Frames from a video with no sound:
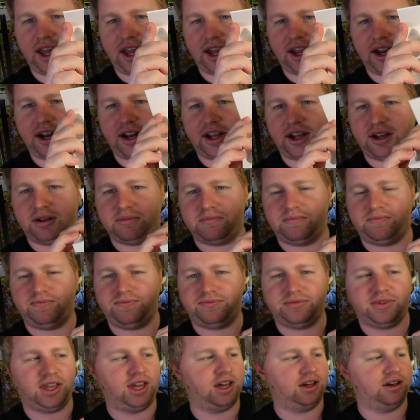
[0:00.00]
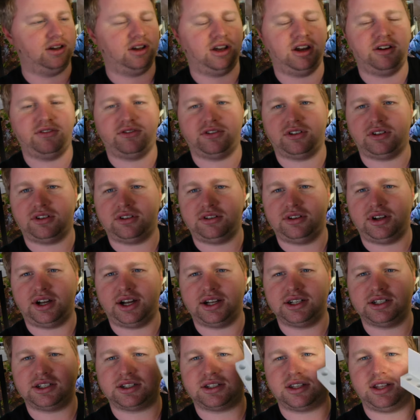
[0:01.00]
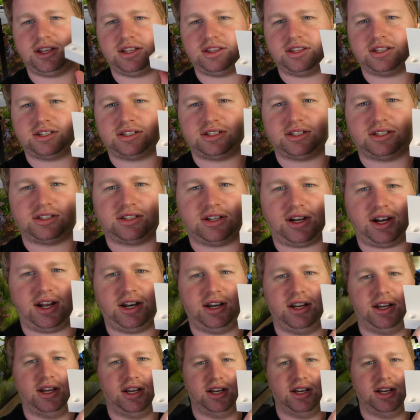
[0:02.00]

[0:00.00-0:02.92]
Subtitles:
And yeah, overall I just think this design